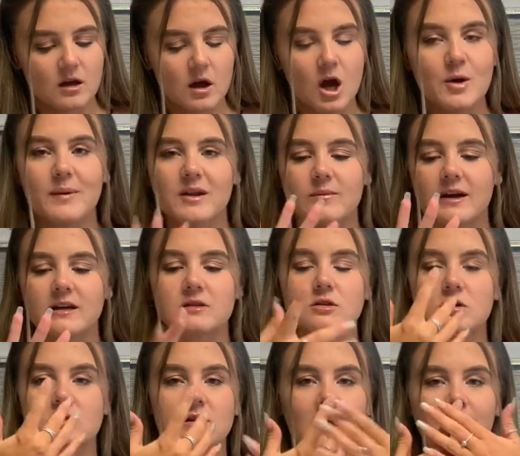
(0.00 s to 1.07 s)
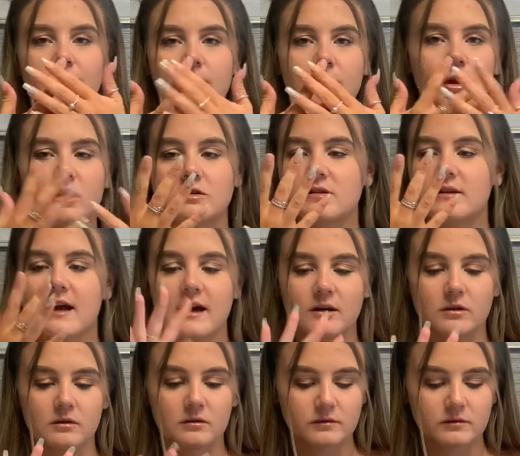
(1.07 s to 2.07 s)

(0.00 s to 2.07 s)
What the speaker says: Oh, by the way, I've lost a nail,